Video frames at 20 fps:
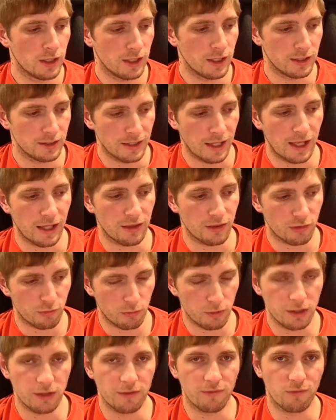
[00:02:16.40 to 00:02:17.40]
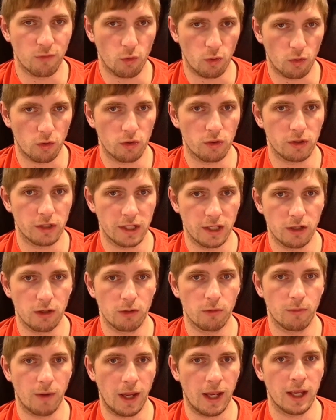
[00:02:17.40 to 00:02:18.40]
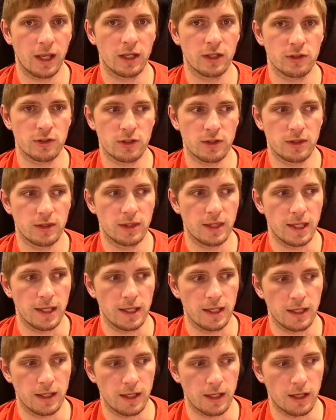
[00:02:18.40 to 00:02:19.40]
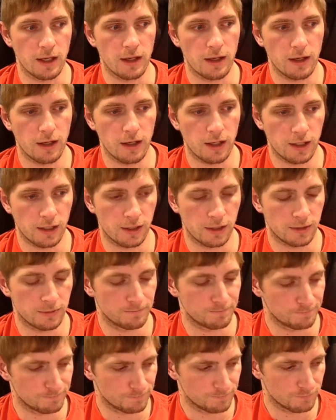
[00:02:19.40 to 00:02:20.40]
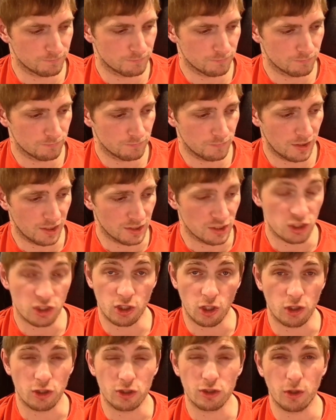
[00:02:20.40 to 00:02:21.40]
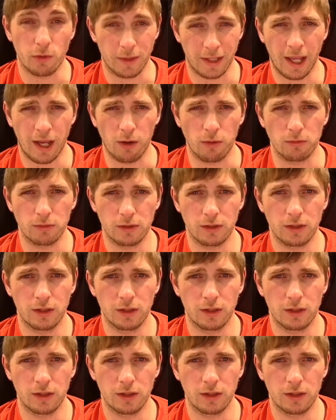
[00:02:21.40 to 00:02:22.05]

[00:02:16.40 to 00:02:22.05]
in that three to four year range, the um, it just starts going out.